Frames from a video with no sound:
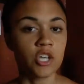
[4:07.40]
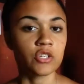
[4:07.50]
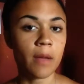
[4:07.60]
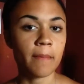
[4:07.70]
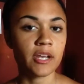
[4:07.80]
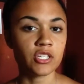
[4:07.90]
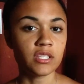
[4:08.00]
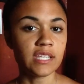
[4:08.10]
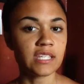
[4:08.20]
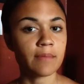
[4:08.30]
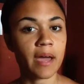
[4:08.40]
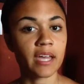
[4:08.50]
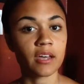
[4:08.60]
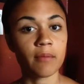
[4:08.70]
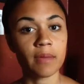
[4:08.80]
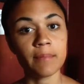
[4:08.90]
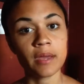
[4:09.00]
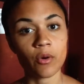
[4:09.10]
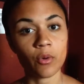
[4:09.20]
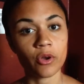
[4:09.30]
So I mentioned this in my
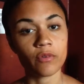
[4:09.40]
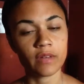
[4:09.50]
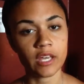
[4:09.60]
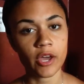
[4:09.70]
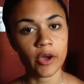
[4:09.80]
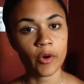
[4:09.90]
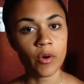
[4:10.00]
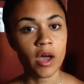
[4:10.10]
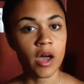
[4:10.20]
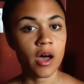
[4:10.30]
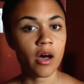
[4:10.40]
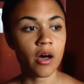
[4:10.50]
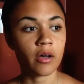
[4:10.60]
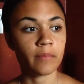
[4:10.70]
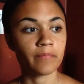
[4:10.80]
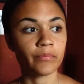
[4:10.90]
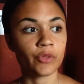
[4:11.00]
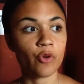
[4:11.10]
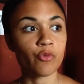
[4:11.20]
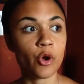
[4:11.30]
commitment oil video.
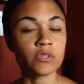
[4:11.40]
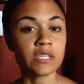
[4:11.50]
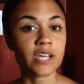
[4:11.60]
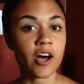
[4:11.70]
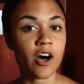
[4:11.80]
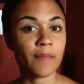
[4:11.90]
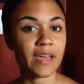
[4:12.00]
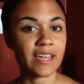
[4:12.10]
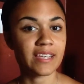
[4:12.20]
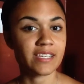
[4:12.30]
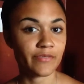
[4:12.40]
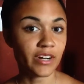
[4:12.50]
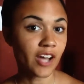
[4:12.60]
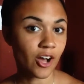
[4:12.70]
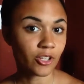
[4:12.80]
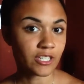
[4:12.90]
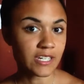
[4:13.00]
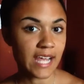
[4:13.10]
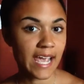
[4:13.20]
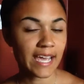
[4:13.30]
Roses come in different
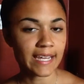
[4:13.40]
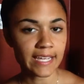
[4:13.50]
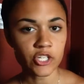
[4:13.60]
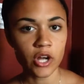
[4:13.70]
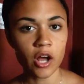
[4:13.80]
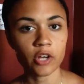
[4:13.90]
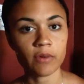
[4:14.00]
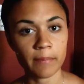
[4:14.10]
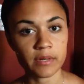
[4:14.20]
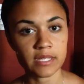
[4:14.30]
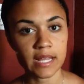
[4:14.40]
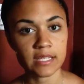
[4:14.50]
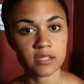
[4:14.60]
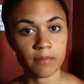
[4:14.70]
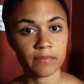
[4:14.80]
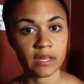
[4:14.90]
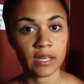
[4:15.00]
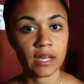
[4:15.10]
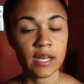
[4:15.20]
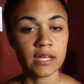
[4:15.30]
colors, and each color represents
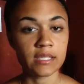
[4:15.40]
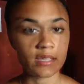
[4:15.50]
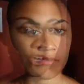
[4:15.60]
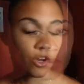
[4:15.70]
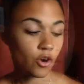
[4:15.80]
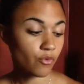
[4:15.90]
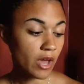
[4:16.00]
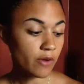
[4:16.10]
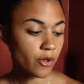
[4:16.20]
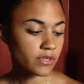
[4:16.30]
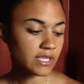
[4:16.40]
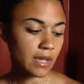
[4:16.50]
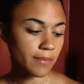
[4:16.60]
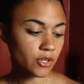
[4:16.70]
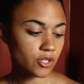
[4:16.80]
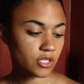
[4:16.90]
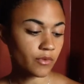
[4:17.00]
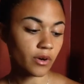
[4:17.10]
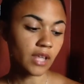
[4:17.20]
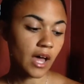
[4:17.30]
something different. Red roses can be used
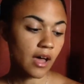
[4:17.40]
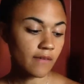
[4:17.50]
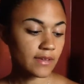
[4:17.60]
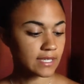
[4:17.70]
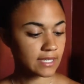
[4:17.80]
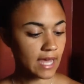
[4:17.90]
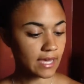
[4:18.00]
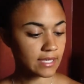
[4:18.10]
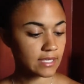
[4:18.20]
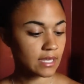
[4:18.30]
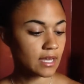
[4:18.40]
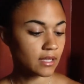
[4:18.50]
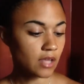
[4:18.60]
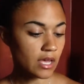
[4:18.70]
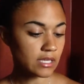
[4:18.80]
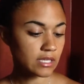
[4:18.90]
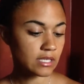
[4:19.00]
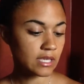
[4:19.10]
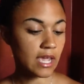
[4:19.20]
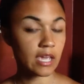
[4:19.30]
for love, sex,
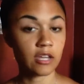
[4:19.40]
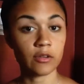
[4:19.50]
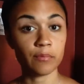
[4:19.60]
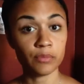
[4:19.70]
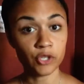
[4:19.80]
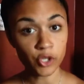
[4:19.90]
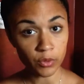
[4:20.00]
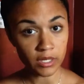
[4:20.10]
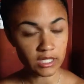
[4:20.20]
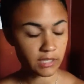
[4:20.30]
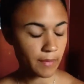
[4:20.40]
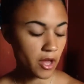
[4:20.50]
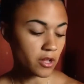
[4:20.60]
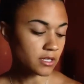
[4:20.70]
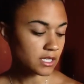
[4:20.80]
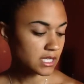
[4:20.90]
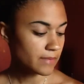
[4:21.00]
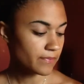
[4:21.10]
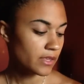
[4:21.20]
lust, and beauty spells.